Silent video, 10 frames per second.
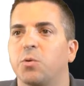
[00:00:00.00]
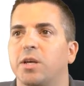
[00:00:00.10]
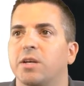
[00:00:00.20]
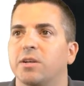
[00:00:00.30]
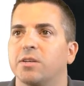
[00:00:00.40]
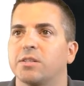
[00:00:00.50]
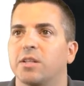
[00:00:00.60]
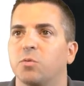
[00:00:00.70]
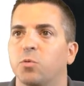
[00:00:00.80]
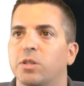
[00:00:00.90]
here is
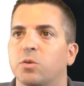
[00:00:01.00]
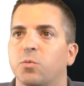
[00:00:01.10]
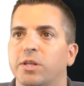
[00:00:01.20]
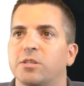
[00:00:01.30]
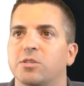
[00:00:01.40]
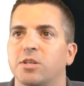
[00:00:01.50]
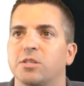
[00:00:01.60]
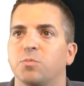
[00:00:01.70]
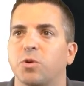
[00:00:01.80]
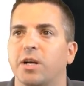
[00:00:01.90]
that with the
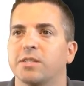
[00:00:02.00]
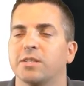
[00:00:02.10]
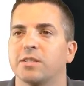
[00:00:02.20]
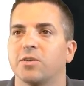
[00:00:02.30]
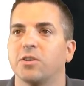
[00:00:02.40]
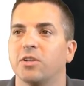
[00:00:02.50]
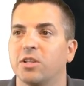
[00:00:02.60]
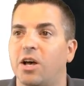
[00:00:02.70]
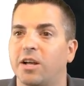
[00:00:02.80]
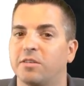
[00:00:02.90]
registration process, there are a
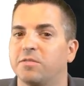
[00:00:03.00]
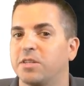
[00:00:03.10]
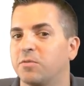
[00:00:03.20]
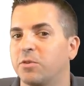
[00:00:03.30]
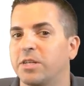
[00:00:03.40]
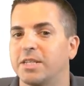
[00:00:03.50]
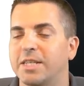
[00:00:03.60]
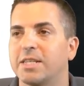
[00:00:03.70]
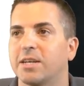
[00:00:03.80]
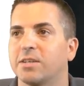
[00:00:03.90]
lot of different
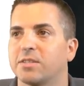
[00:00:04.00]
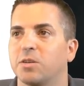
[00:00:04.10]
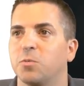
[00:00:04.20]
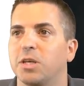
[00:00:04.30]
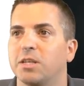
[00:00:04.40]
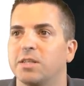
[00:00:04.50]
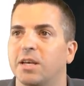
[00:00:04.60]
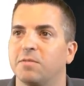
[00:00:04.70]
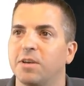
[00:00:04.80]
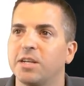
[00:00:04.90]
details that we can take
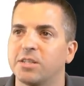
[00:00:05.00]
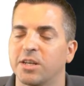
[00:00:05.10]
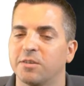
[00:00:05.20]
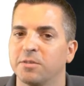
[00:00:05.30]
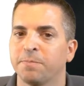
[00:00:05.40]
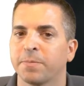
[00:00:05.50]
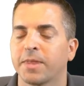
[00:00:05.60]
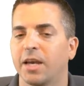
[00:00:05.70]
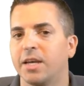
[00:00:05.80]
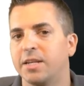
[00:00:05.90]
advantage of.
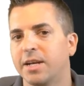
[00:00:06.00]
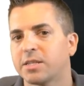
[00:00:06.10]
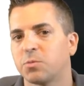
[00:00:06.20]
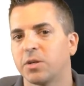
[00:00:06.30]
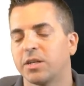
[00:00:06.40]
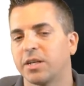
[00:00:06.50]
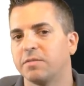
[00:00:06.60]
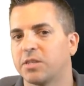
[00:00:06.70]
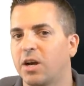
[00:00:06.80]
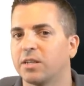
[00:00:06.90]
And next, we're going to kind of
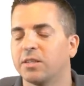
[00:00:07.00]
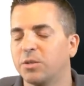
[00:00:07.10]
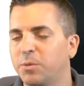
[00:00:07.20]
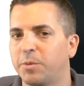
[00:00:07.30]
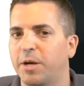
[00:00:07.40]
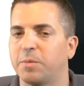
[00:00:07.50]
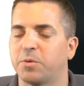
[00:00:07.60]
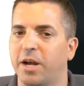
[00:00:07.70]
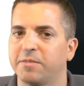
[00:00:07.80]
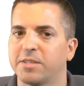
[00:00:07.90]
talk a little bit about
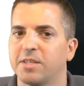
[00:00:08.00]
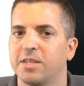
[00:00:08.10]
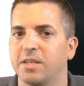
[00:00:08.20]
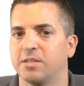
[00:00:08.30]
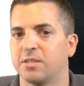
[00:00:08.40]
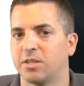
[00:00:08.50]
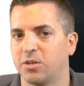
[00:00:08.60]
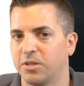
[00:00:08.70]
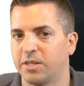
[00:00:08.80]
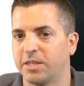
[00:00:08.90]
privacy and
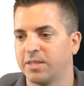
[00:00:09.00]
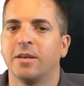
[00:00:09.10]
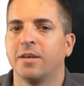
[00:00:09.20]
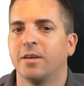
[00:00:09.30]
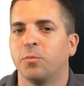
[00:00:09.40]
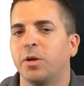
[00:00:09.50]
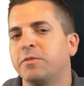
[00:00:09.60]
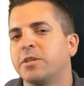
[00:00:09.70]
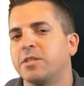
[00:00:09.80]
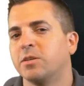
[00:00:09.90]
security. Whenever
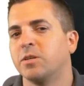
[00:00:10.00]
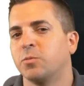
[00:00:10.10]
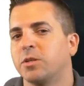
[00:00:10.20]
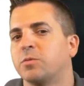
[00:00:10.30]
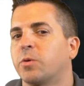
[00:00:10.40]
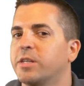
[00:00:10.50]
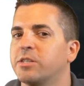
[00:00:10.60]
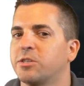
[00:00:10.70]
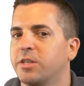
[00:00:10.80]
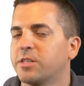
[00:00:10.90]
you're dealing with
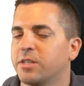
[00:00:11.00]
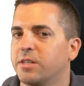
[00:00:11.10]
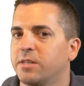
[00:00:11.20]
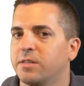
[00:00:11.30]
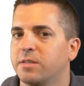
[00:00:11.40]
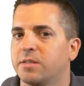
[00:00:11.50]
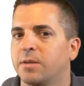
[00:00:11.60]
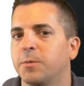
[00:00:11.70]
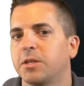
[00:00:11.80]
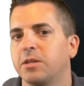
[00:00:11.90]
registration,
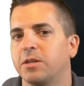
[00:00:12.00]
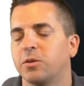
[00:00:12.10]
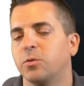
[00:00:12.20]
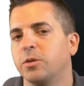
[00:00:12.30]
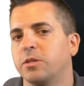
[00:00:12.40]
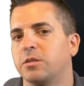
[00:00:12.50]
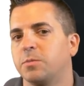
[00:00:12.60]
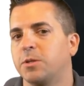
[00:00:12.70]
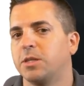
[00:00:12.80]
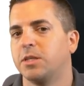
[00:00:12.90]
typically you're going to
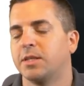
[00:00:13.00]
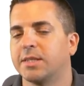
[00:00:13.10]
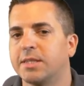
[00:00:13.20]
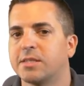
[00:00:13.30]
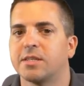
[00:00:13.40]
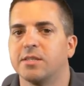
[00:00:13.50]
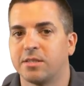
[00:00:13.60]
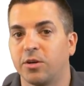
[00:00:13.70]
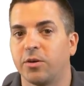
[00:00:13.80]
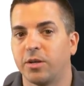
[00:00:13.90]
be at least
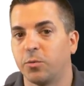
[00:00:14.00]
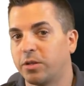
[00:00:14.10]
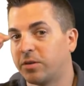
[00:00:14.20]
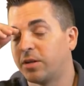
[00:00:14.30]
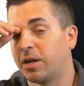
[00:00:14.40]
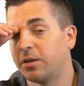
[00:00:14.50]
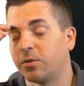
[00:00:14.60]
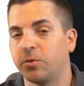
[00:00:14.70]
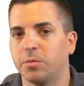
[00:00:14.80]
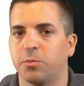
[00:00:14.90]
considering whether or not you're
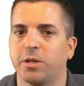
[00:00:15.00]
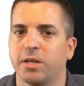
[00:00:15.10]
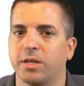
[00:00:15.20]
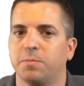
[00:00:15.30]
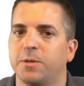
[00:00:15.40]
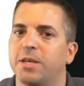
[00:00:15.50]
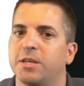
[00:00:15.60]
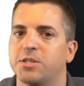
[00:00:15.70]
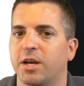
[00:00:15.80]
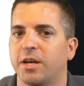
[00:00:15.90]
going to bring in
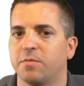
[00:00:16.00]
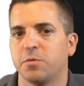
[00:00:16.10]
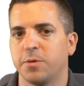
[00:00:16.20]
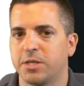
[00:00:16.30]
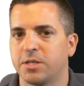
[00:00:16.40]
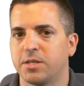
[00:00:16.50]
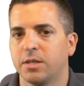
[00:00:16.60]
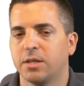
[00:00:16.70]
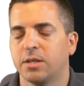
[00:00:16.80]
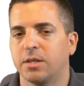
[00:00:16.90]
PHI information.
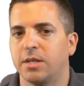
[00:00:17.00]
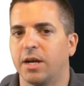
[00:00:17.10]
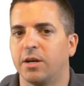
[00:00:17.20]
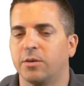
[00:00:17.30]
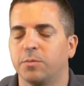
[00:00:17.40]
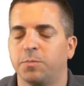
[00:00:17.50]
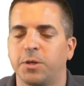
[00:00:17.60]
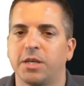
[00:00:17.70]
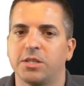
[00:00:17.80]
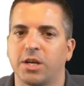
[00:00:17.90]
Now,
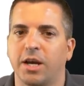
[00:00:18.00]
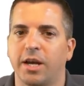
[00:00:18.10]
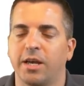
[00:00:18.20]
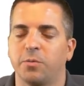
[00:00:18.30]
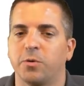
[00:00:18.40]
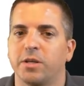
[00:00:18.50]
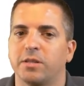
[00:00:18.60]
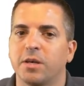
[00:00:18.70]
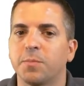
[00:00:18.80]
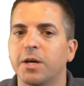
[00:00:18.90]
PHI with
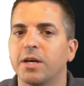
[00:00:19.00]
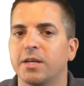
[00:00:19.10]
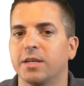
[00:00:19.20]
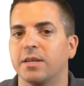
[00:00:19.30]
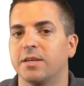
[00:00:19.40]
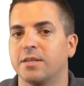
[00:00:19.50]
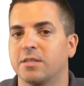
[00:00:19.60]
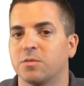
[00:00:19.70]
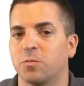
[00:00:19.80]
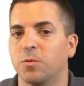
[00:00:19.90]
HIPAA
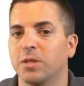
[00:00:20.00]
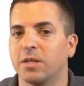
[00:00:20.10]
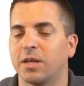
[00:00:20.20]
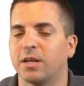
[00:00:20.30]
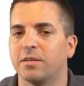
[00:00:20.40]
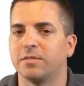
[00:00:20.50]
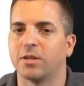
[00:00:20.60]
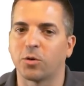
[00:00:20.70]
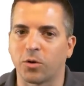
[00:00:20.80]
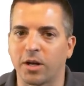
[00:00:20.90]
is really kind of the
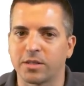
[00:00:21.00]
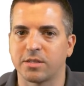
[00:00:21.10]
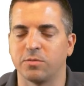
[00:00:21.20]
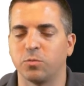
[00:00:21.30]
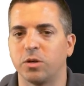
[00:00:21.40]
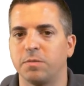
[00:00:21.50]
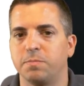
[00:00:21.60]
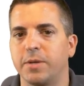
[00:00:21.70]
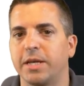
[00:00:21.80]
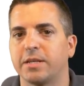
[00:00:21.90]
crux of what
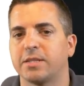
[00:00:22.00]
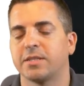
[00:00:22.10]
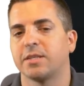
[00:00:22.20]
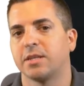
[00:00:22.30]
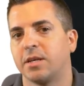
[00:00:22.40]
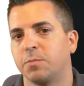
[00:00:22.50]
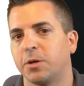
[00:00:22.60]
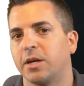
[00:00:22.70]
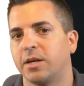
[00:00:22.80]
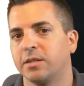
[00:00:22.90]
makes HIPAA